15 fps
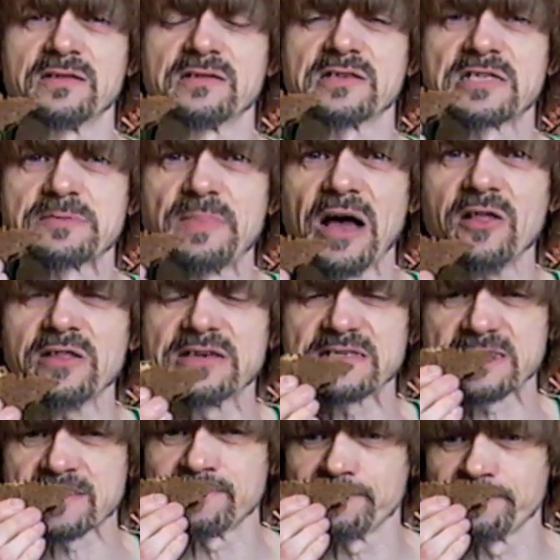The smell
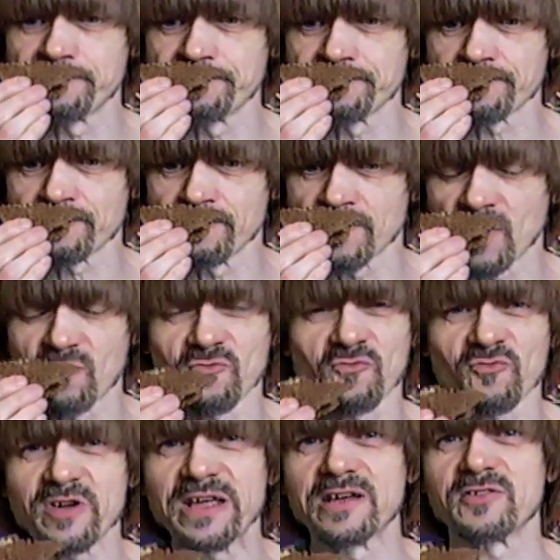is
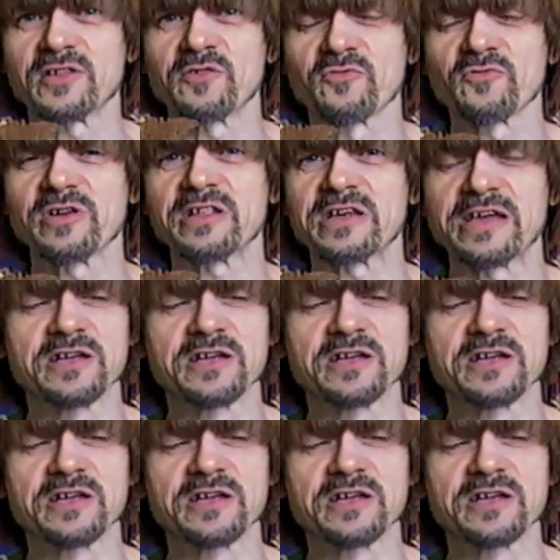really, really